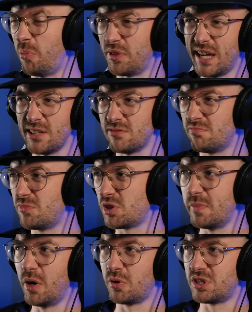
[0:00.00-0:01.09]
but that
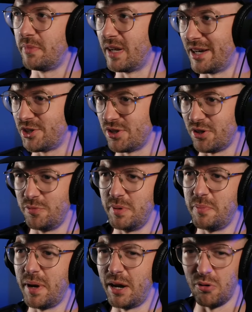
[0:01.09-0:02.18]
smoke simulation could be
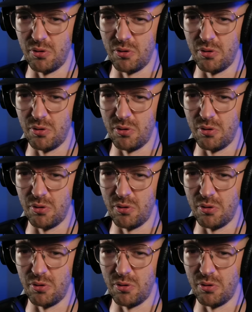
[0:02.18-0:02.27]
better,